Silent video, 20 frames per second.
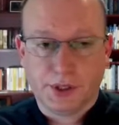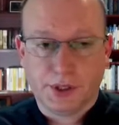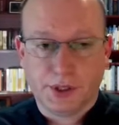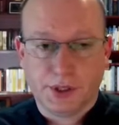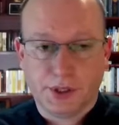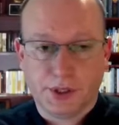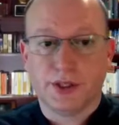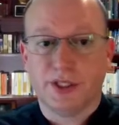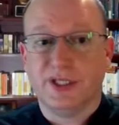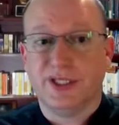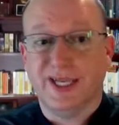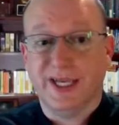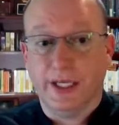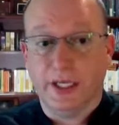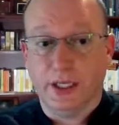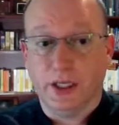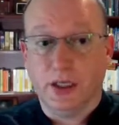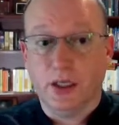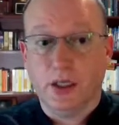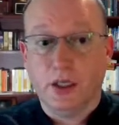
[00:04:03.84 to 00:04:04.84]
signals a
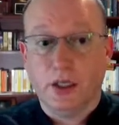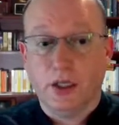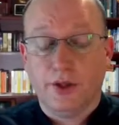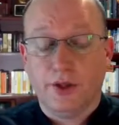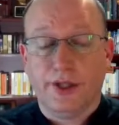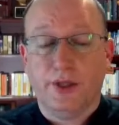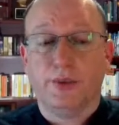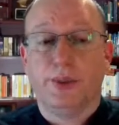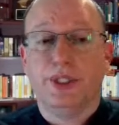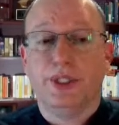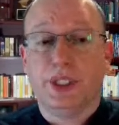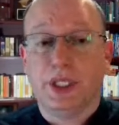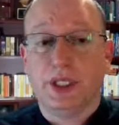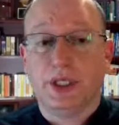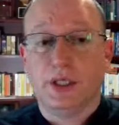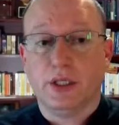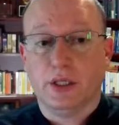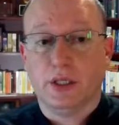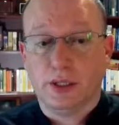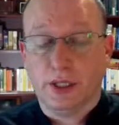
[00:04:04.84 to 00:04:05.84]
day that we
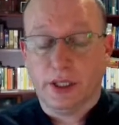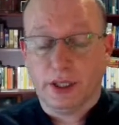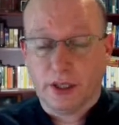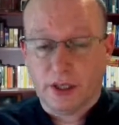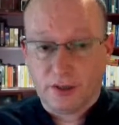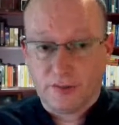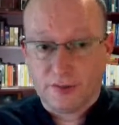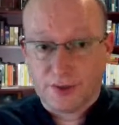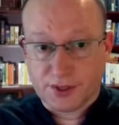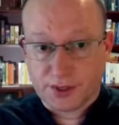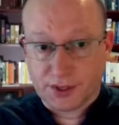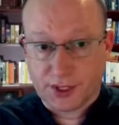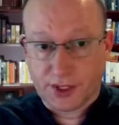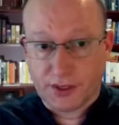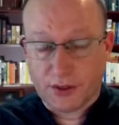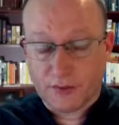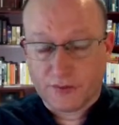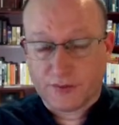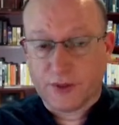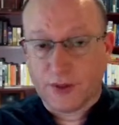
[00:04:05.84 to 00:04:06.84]
take in that give us
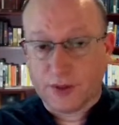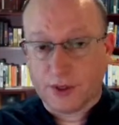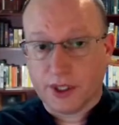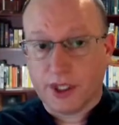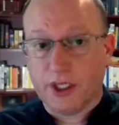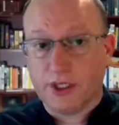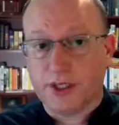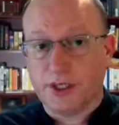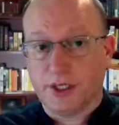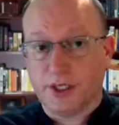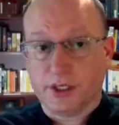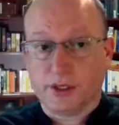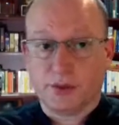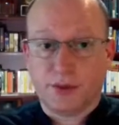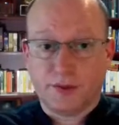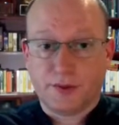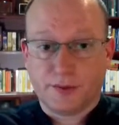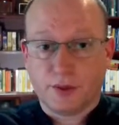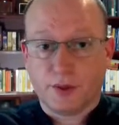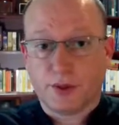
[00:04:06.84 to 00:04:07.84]
that overall
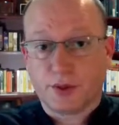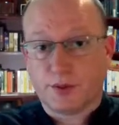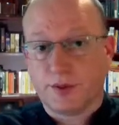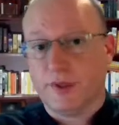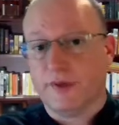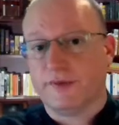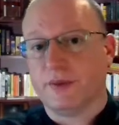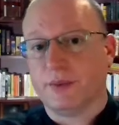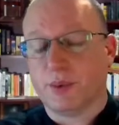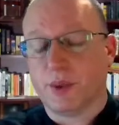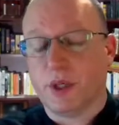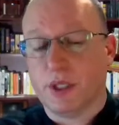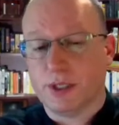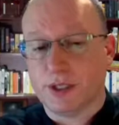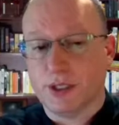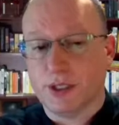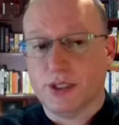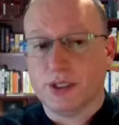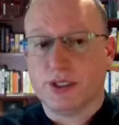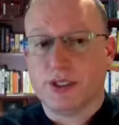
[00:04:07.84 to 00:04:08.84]
context, which of course we have to
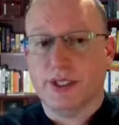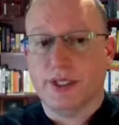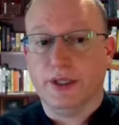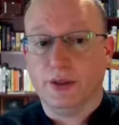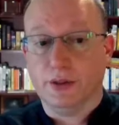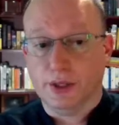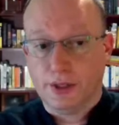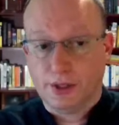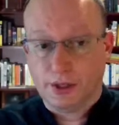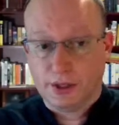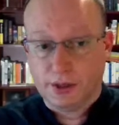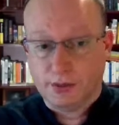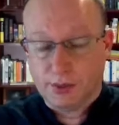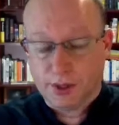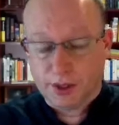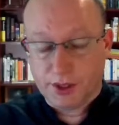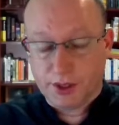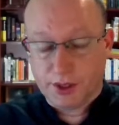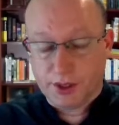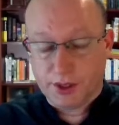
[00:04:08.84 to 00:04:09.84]
process down into the
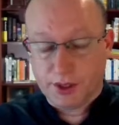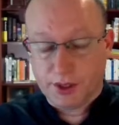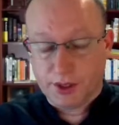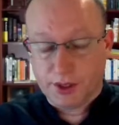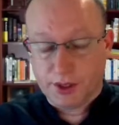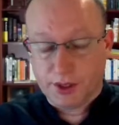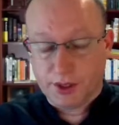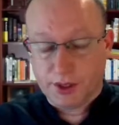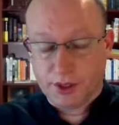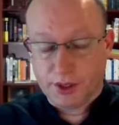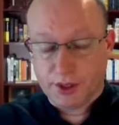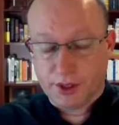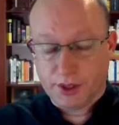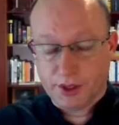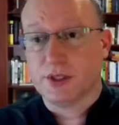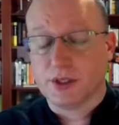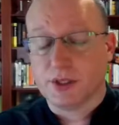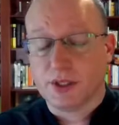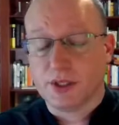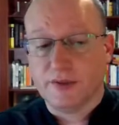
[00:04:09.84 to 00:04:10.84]
billions level and the
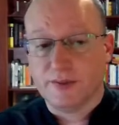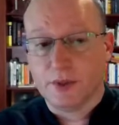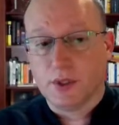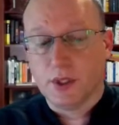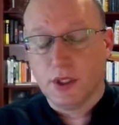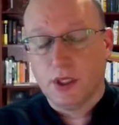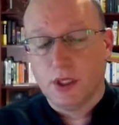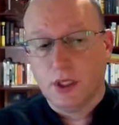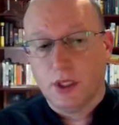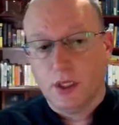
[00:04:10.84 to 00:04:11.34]
millions level.